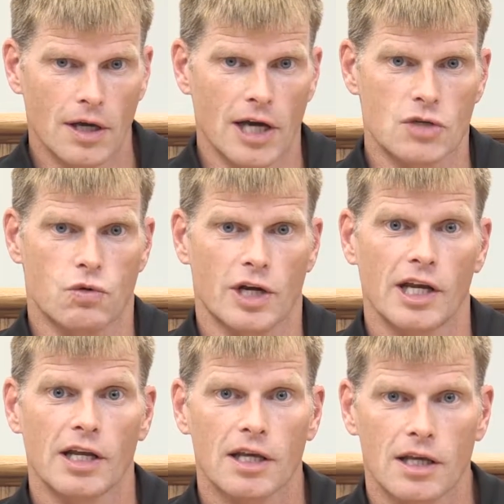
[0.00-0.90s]
as we're
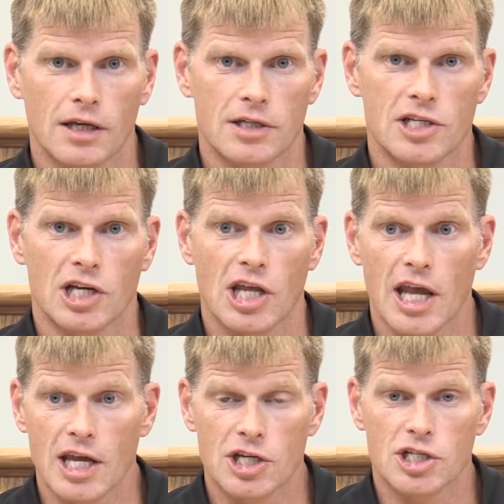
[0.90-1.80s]
getting kids
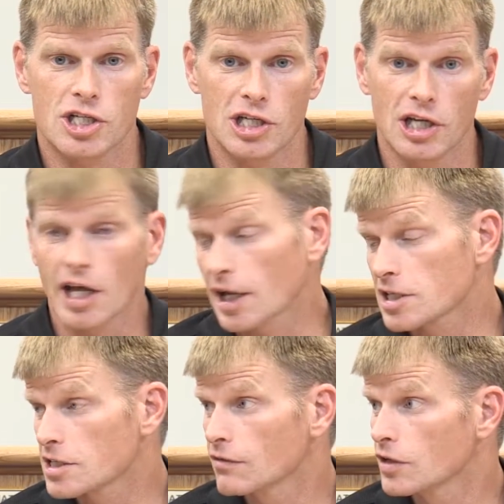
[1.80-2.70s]
engaged in
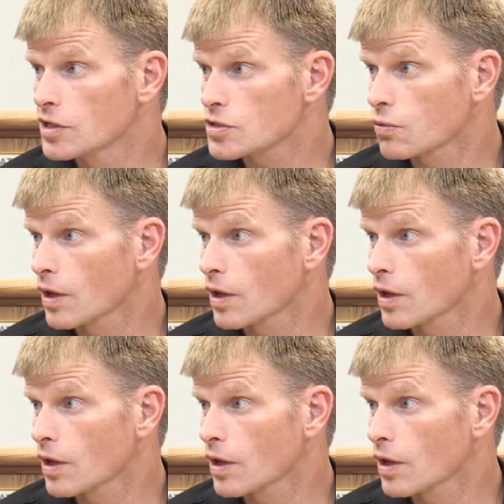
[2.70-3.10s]
activities,